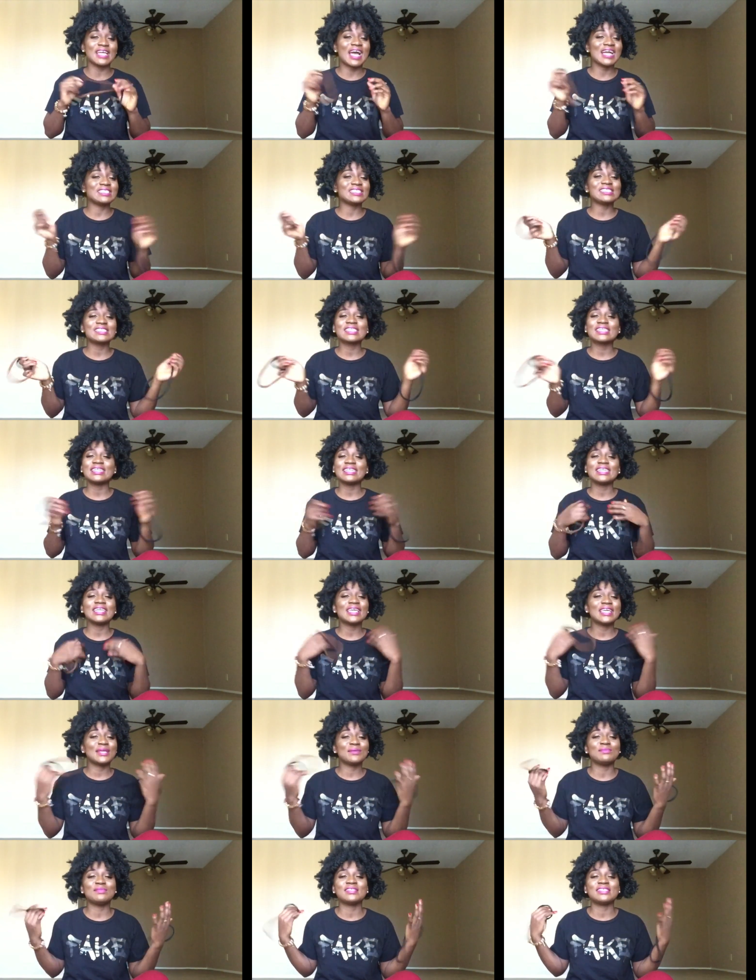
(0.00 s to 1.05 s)
I just couldn't
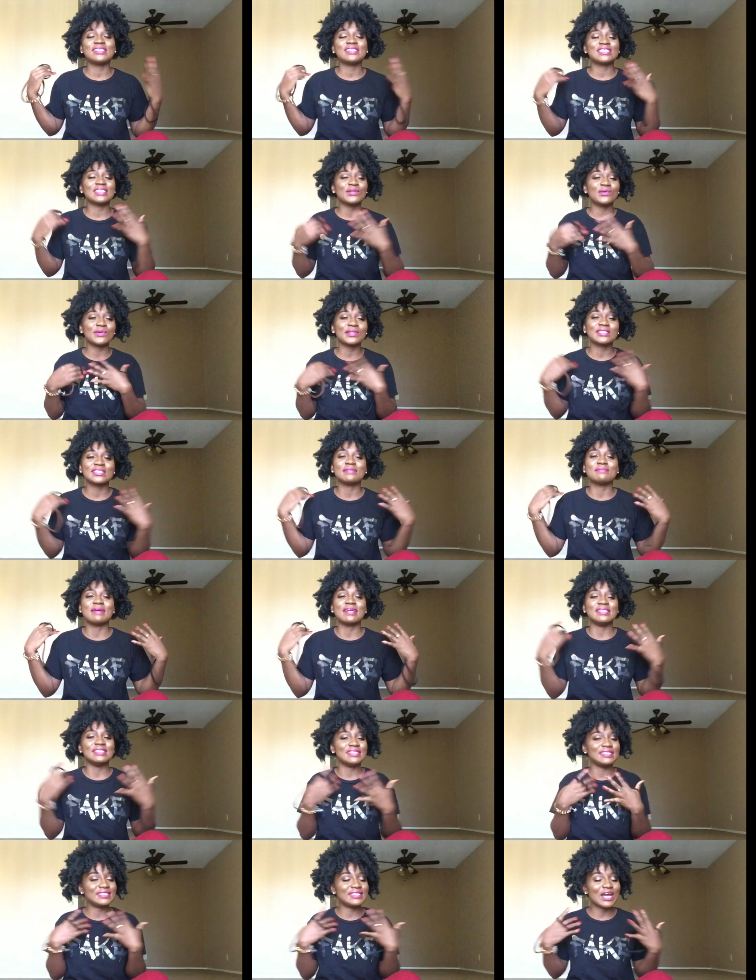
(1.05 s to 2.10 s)
keep this secret to
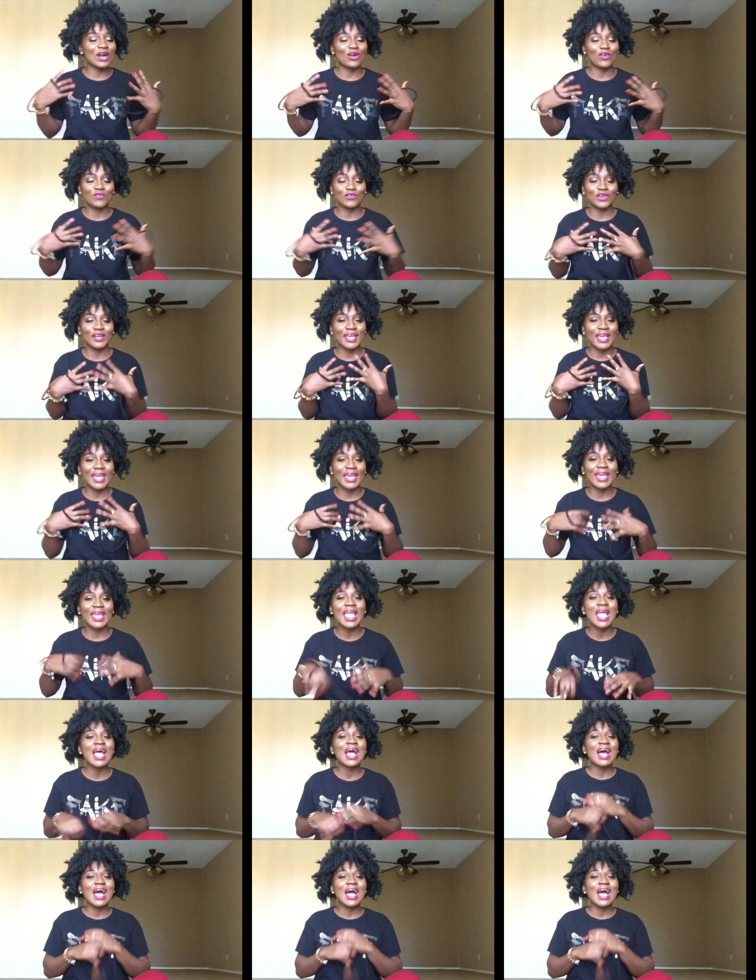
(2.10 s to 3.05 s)
myself, okay?